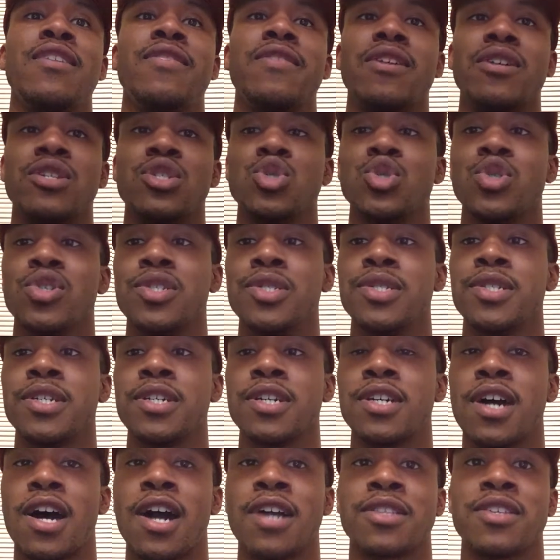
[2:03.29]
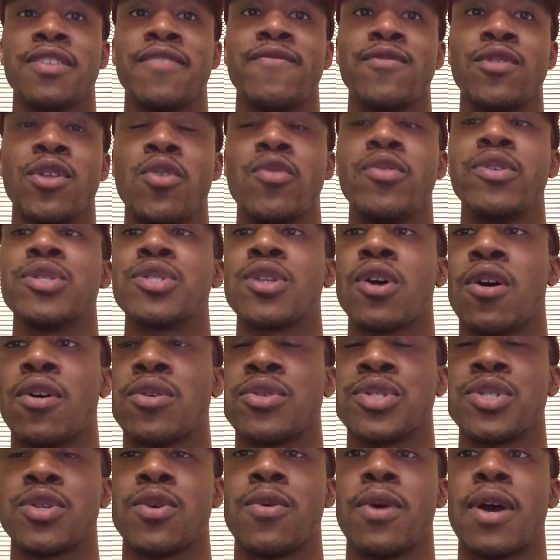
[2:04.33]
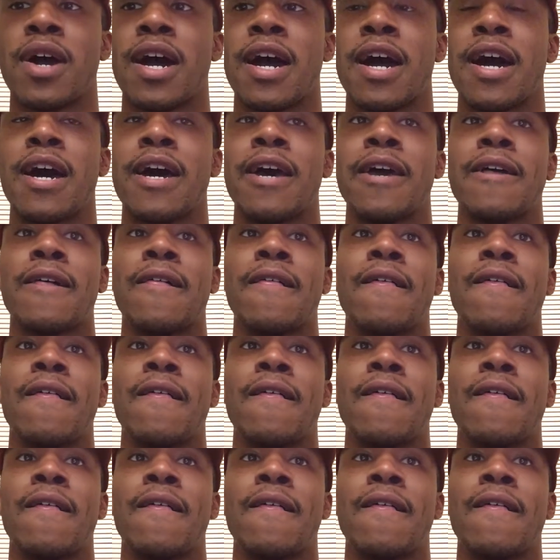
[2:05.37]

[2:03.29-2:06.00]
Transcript: the intrinsic cognitive load is also high.